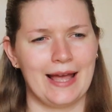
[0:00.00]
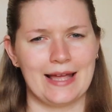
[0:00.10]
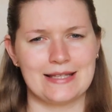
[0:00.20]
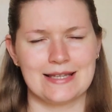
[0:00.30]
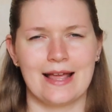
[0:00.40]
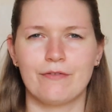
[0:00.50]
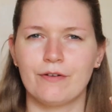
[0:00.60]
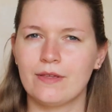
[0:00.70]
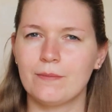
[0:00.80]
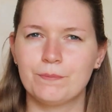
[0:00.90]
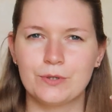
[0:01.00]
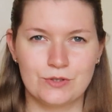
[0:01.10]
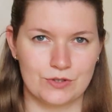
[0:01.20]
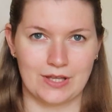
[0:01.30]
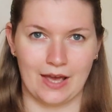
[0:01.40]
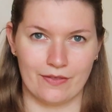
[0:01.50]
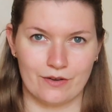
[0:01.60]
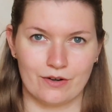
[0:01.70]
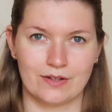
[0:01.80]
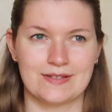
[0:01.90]
and everything put
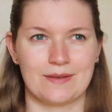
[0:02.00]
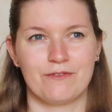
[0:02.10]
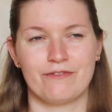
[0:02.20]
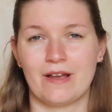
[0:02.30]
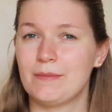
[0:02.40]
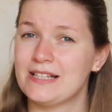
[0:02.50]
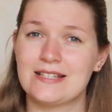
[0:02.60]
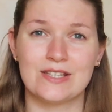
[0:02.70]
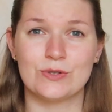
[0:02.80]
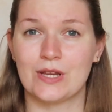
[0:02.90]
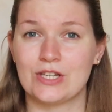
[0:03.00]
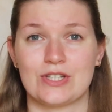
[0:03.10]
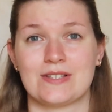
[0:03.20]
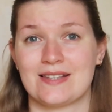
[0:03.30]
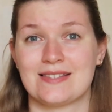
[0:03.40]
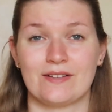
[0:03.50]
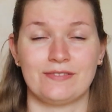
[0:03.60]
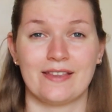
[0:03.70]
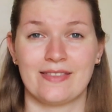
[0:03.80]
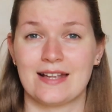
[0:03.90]
together, some family situations and
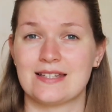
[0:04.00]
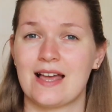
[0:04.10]
stuff like that,